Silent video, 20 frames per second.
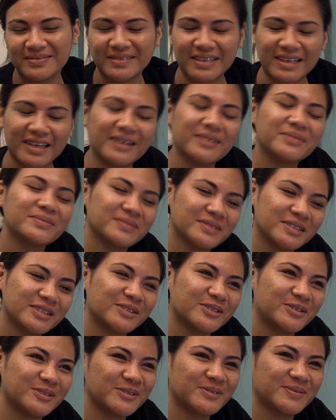Yeah,
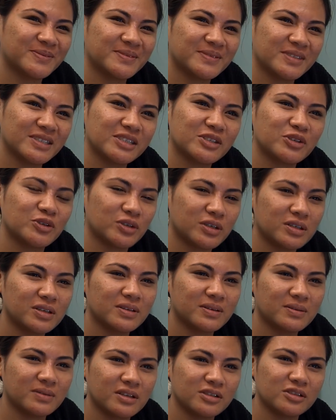so that's good.
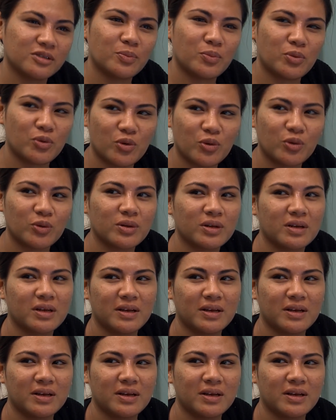The support,